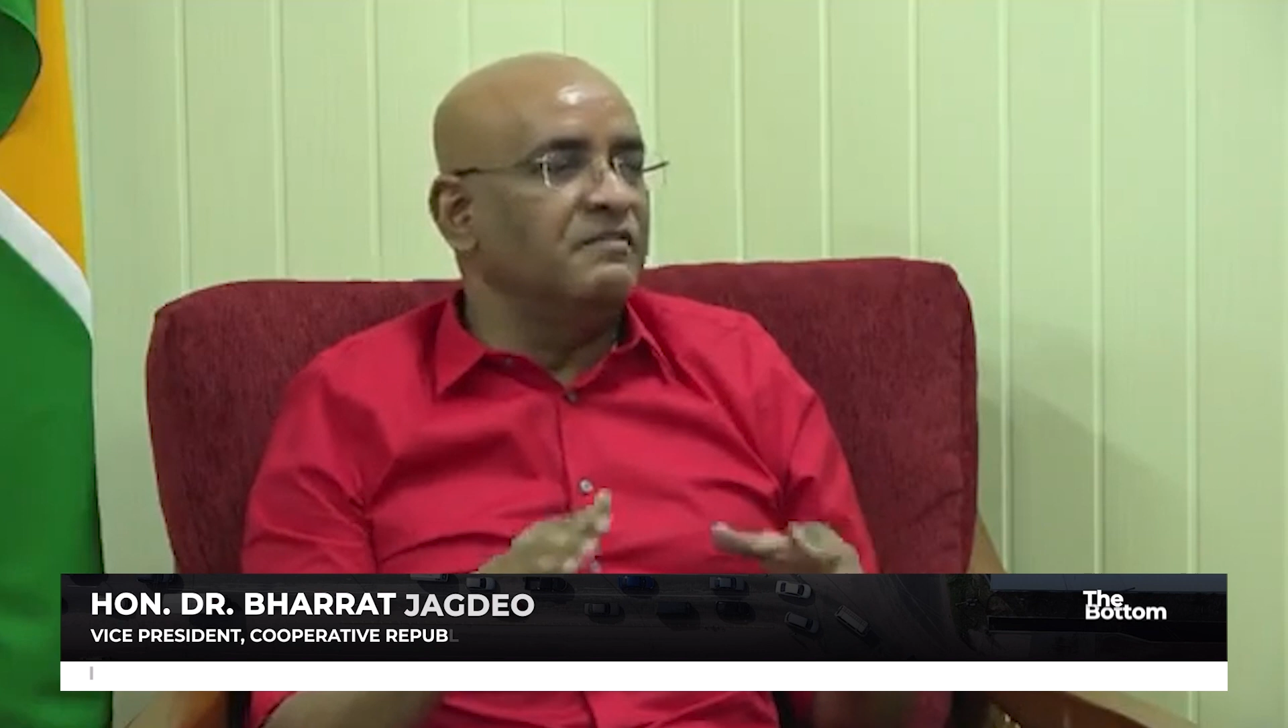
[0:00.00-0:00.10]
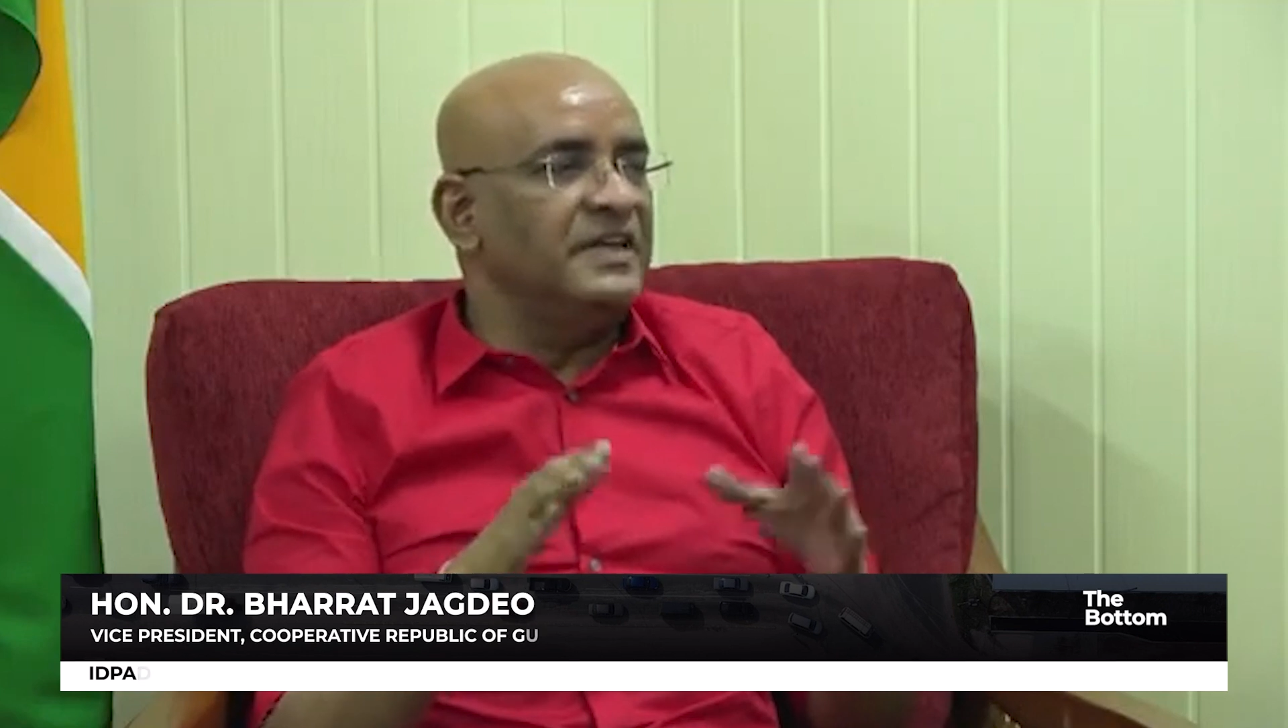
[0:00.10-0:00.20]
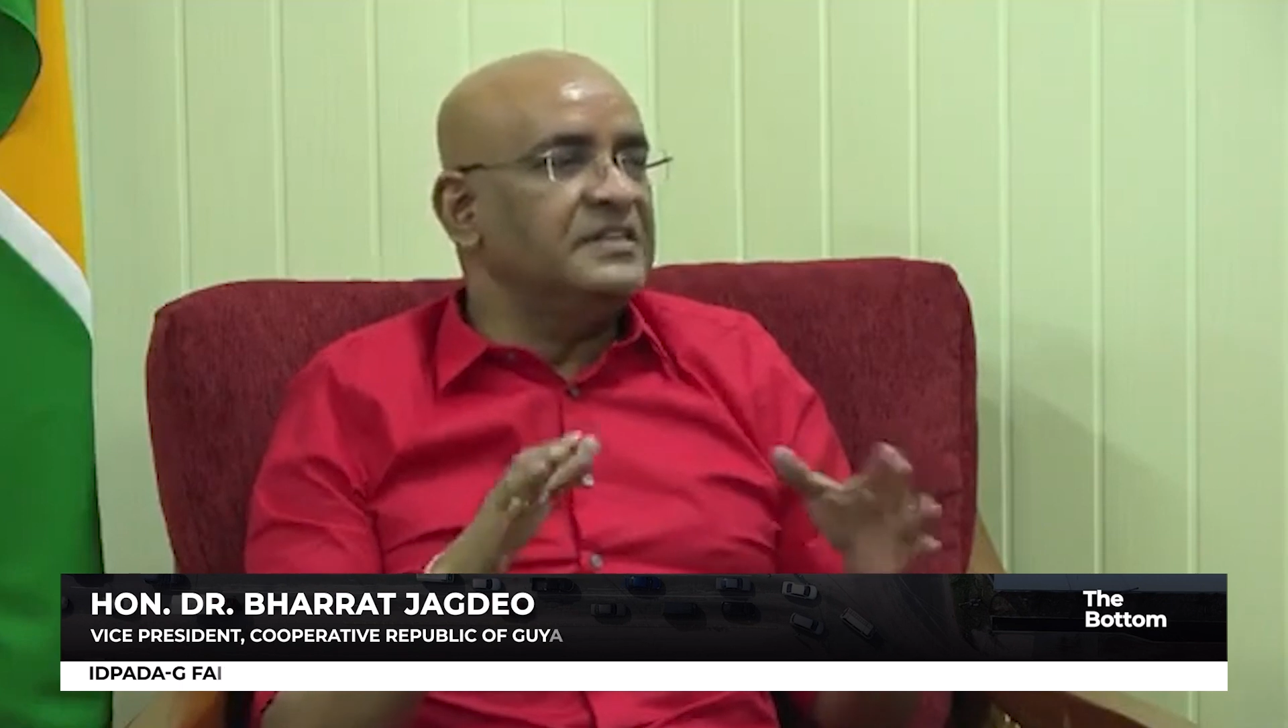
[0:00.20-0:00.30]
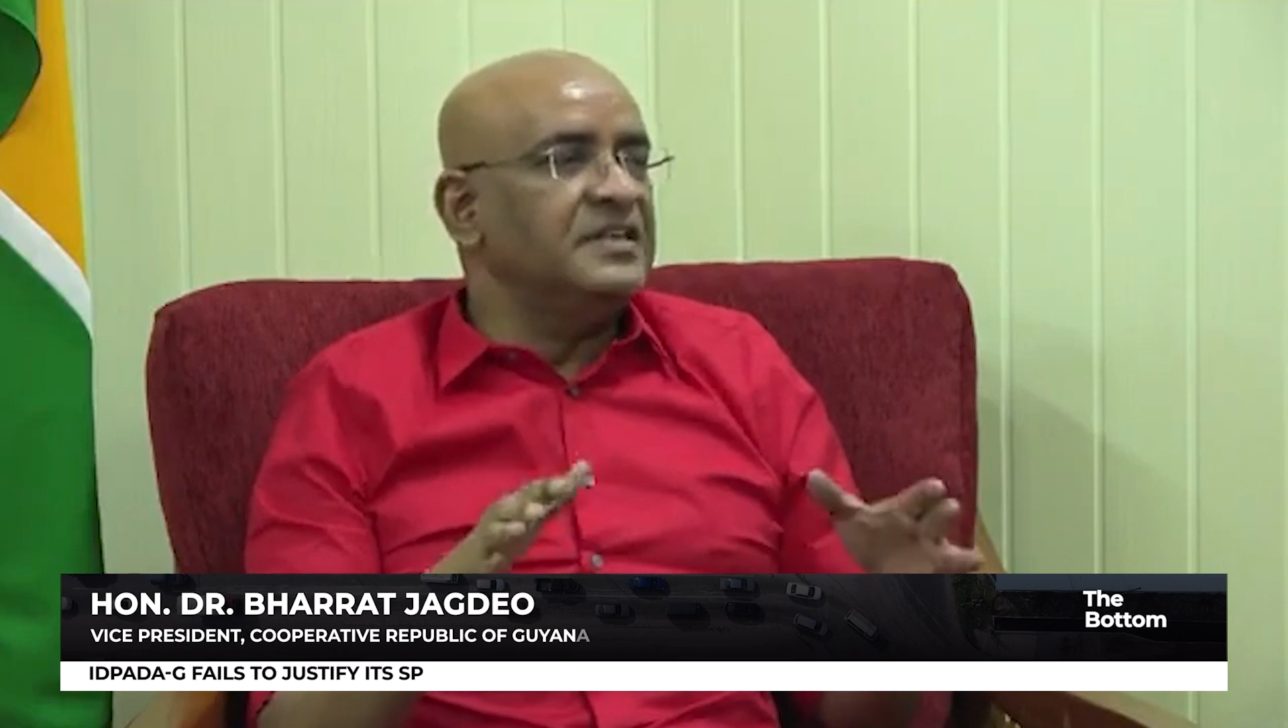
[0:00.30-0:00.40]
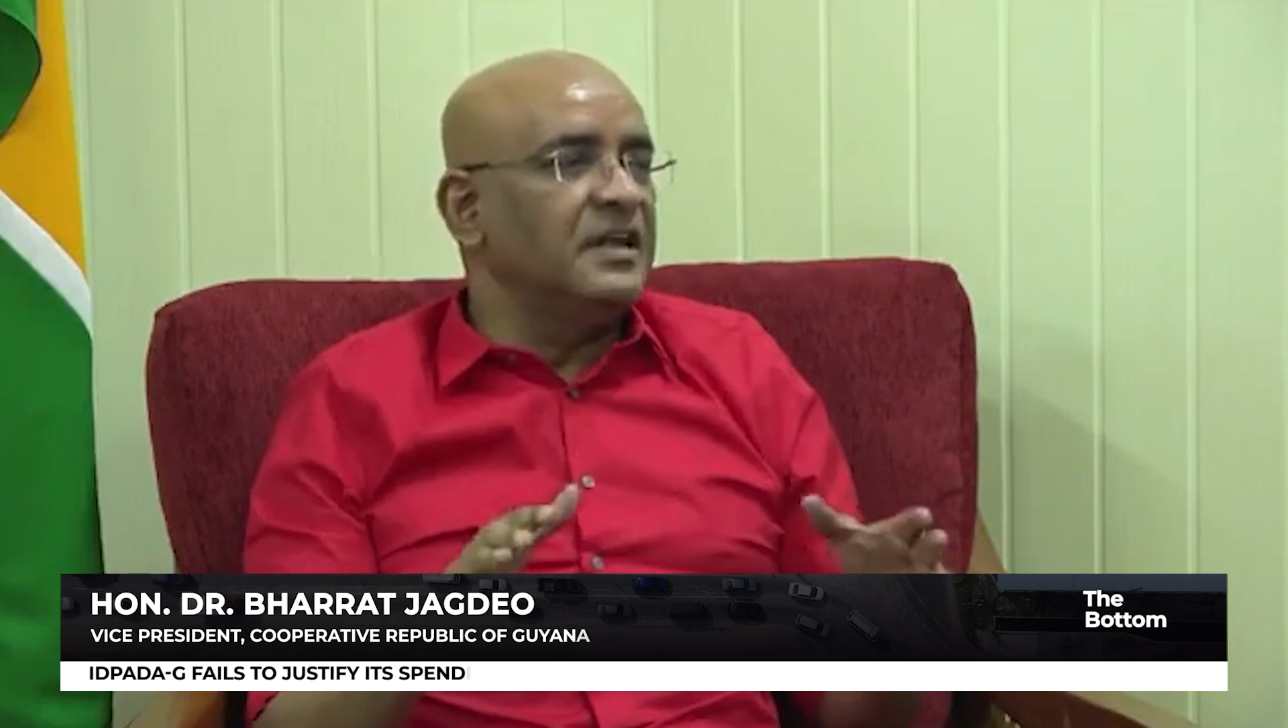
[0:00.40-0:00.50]

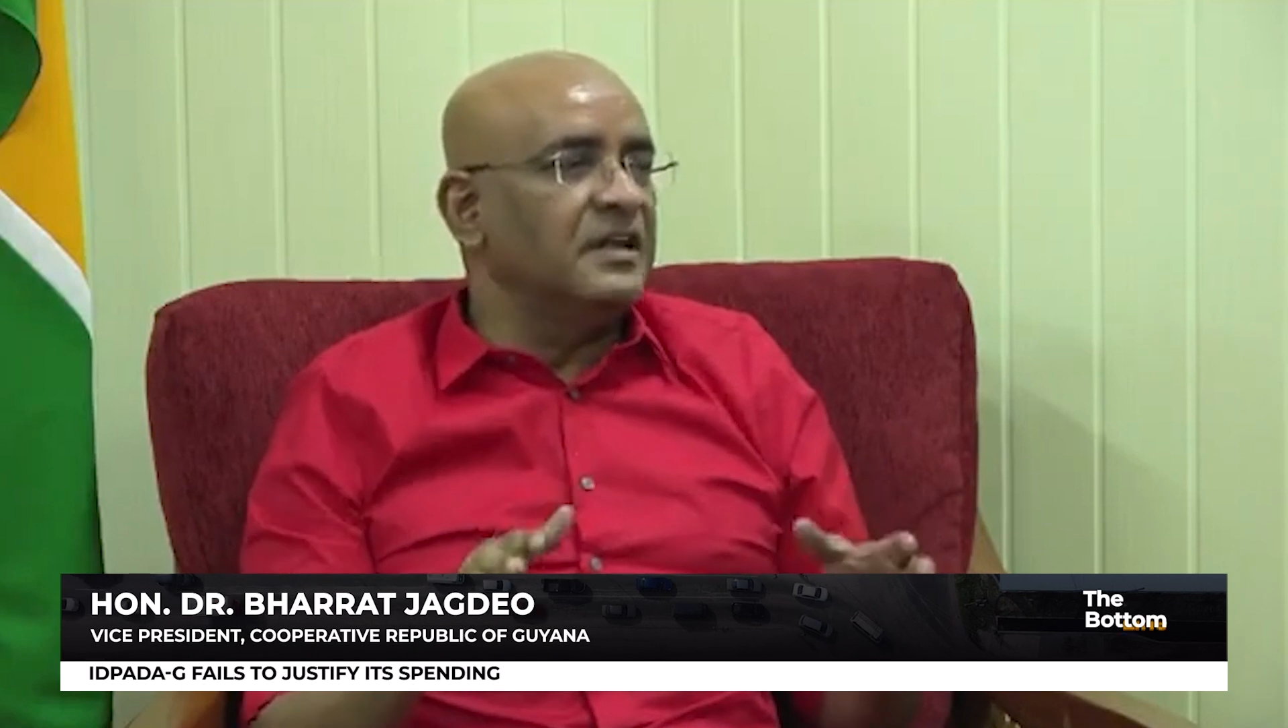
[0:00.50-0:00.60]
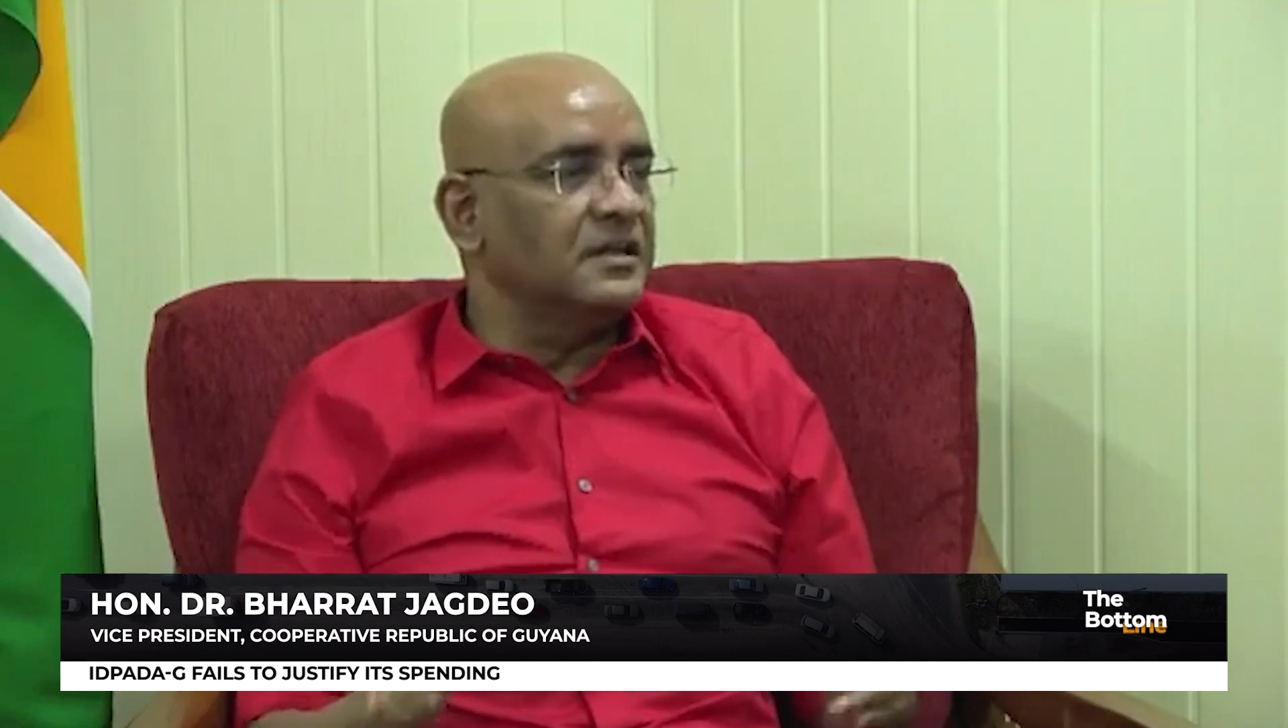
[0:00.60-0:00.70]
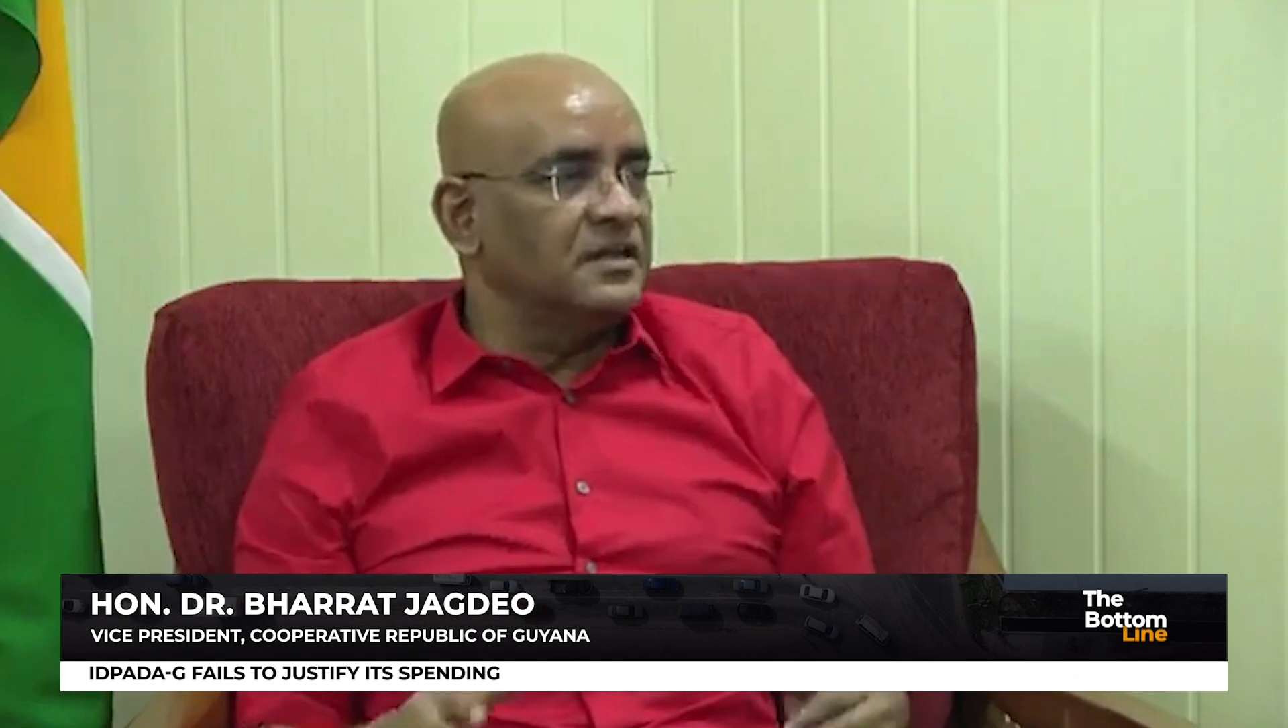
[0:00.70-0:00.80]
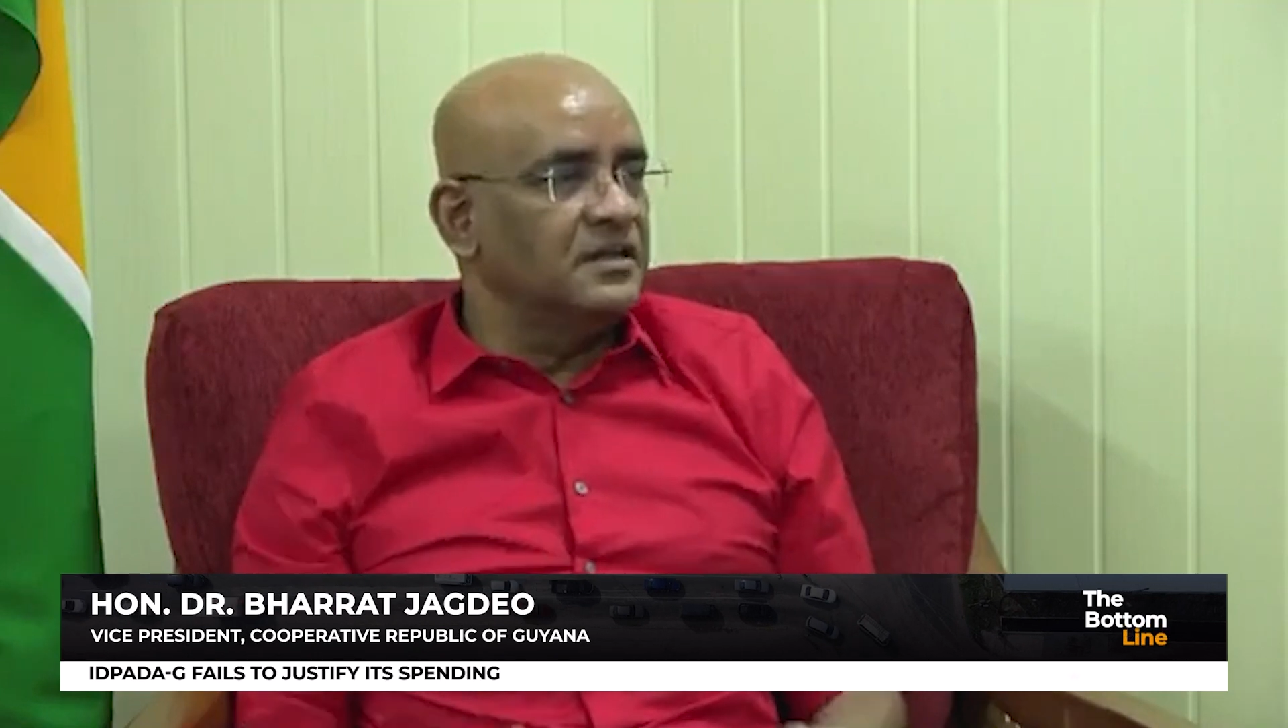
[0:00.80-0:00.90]
his ilk